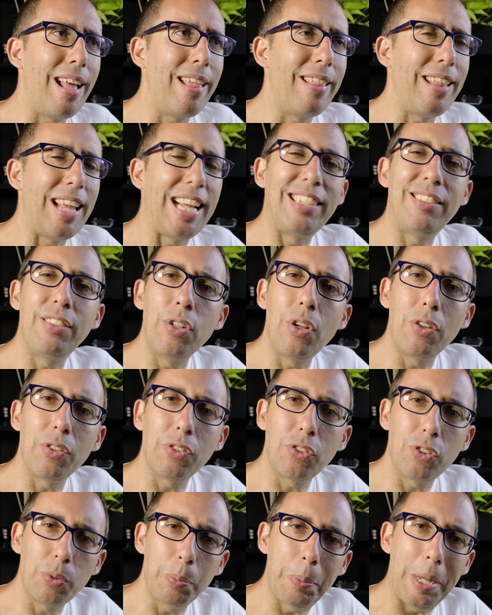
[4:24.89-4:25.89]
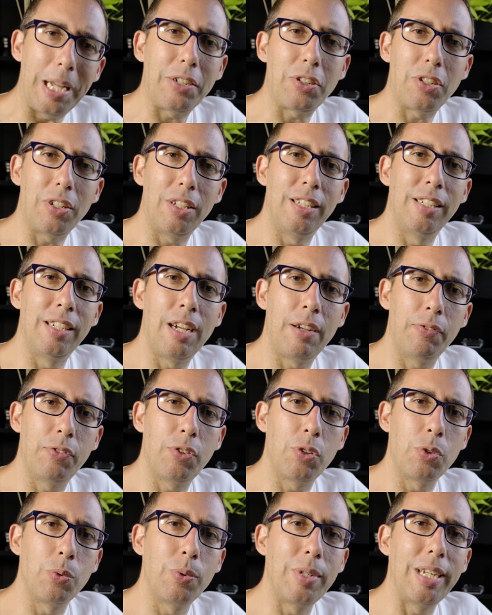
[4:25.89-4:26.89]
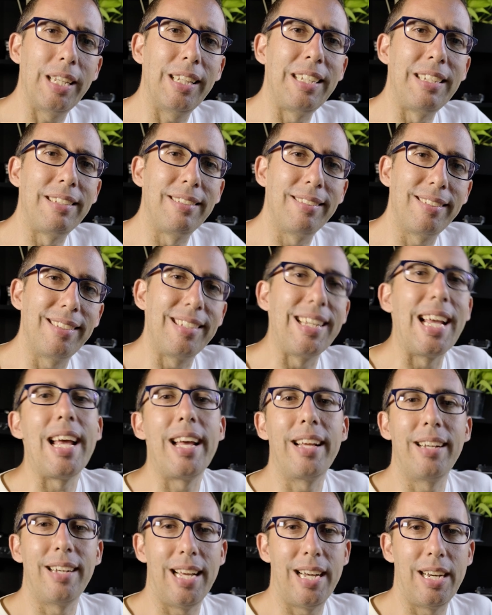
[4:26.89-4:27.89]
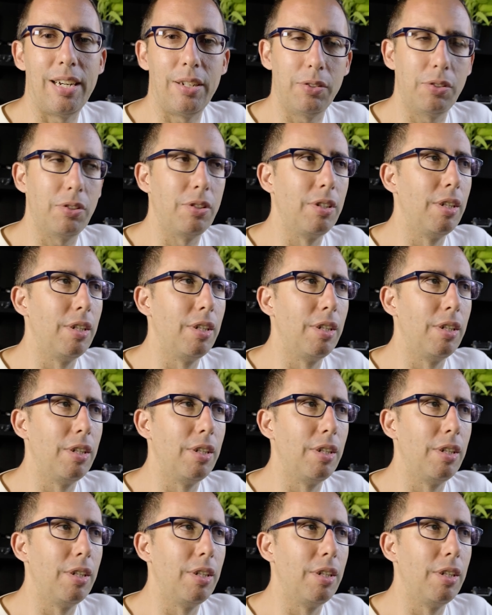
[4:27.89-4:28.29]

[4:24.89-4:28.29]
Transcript: it's not special enough to really stand out.